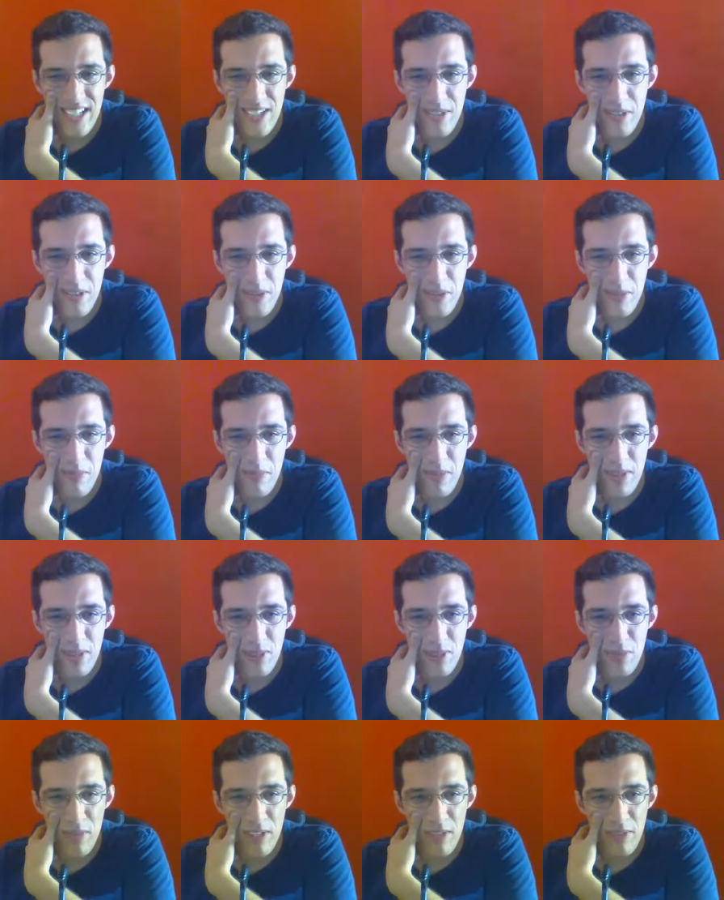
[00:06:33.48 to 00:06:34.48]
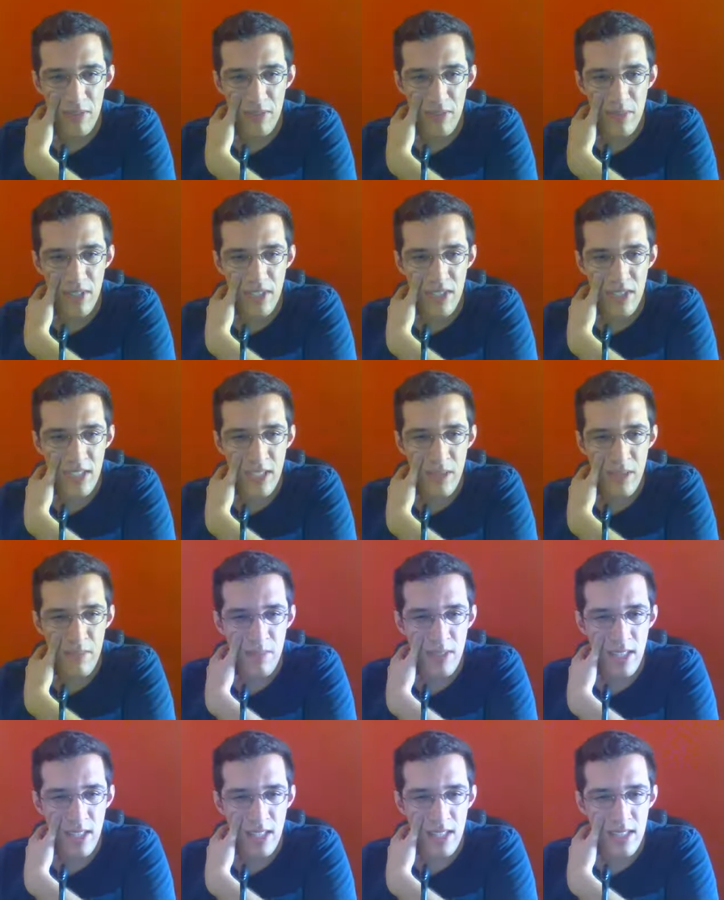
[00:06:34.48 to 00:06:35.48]
We shouldn't be too far from the ship,
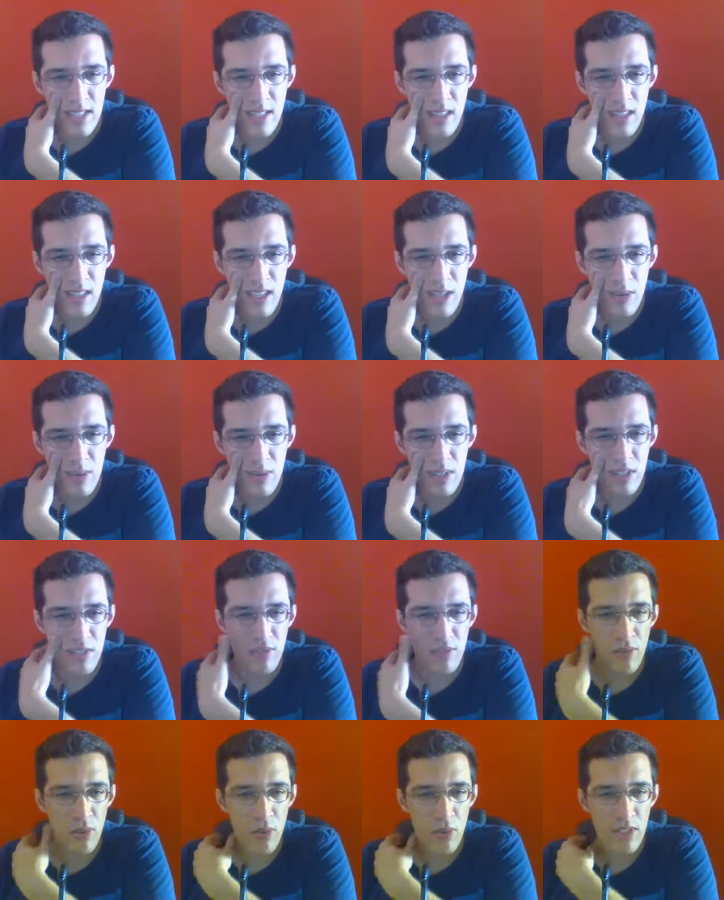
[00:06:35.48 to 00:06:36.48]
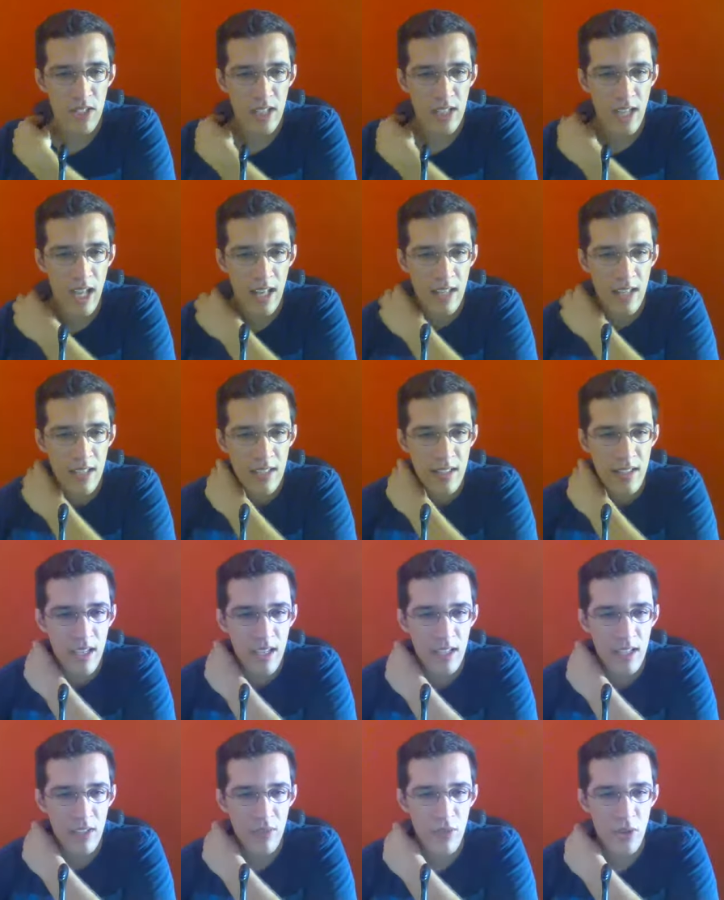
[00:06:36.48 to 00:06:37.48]
but that's the thing with this forest. Can't
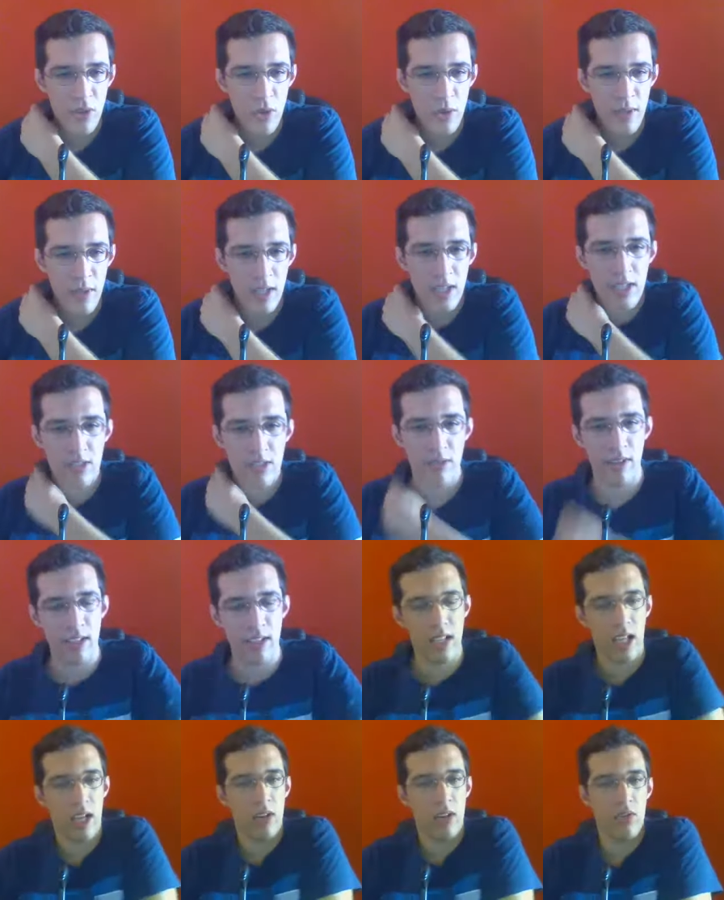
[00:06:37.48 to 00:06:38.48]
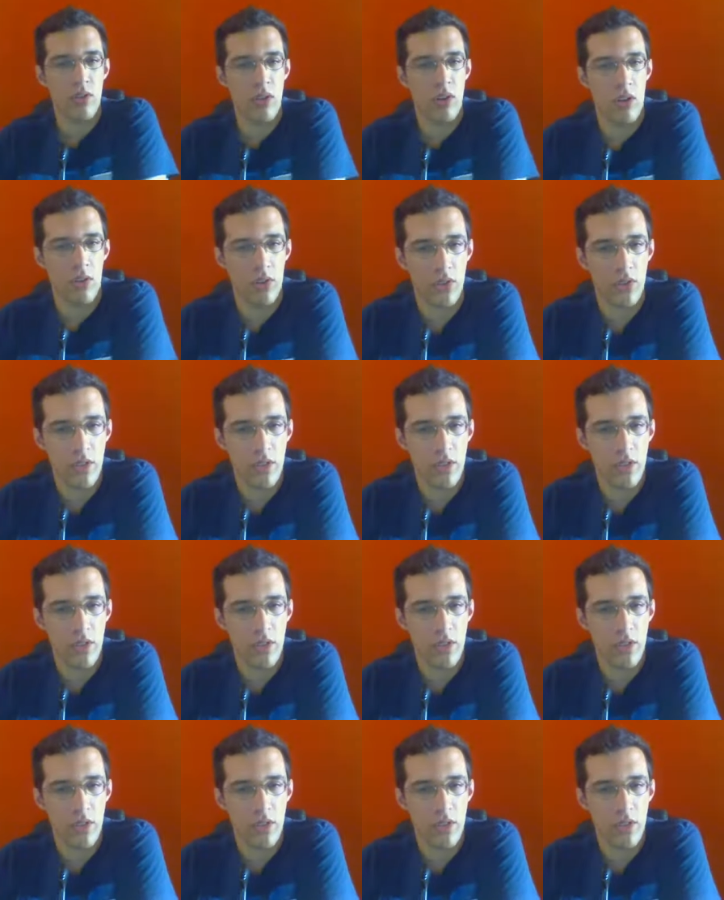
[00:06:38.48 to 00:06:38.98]
tell if you're going in a straight line or not.